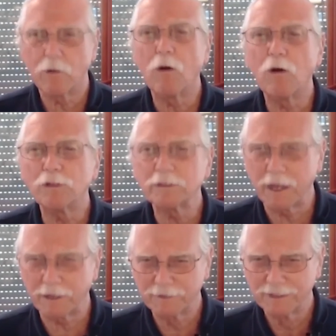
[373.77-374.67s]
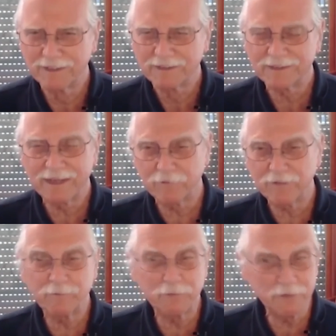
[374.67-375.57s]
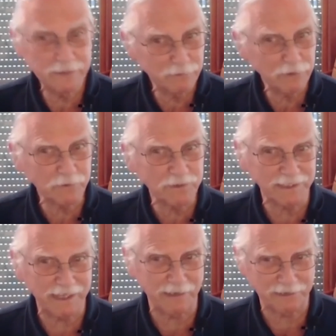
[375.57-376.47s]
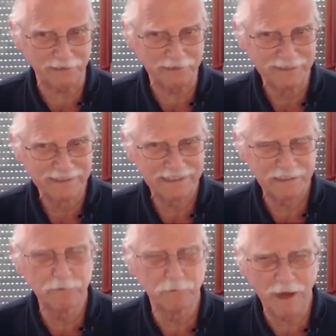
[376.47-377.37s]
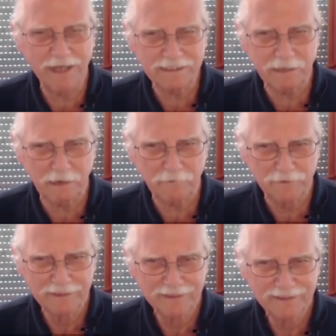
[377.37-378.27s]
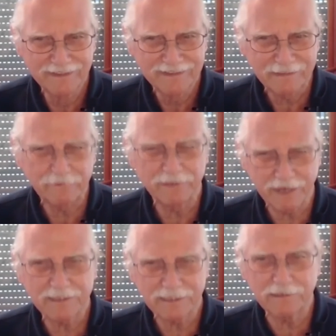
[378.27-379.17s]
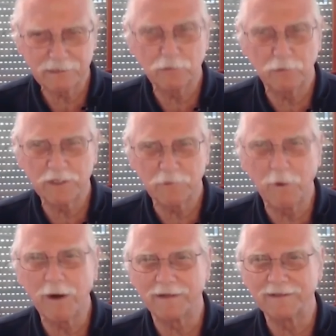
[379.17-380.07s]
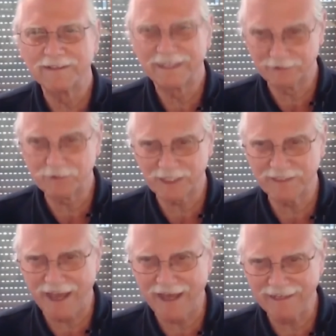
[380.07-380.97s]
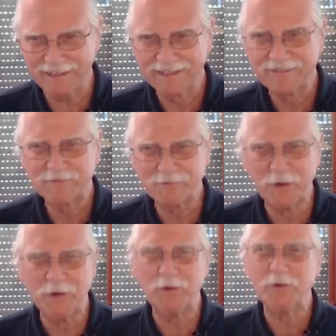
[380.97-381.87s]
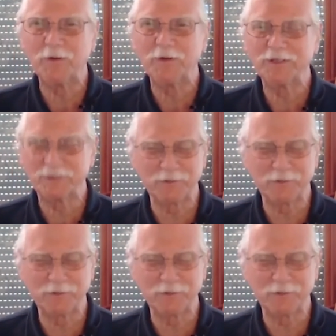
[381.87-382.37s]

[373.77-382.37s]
all the time. So now if that burning bush was sitting out there and you were wise enough that when God said to you, what do you want? And you said that, whoa, you're a